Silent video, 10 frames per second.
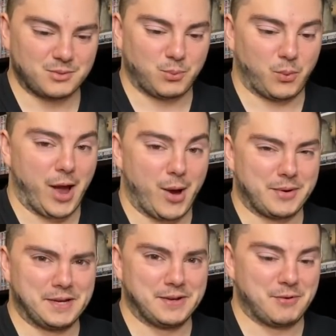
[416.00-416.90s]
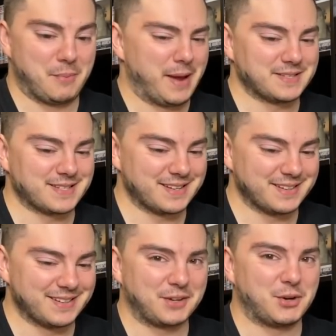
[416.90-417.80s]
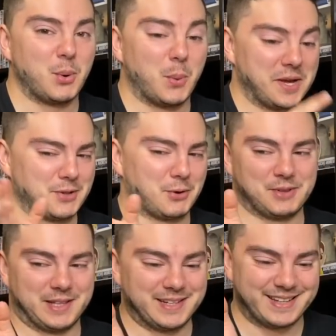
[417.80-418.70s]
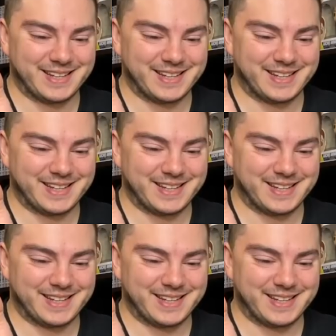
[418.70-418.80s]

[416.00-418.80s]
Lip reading: Wow, Eve, amazing. Queen only.